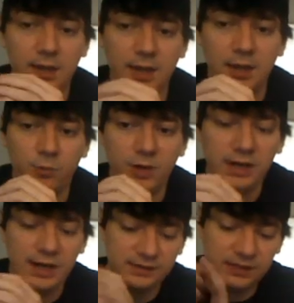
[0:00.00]
And
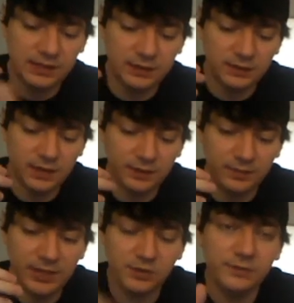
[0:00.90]
whereas in
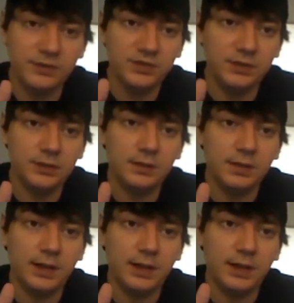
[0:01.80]
Metroid Fusion,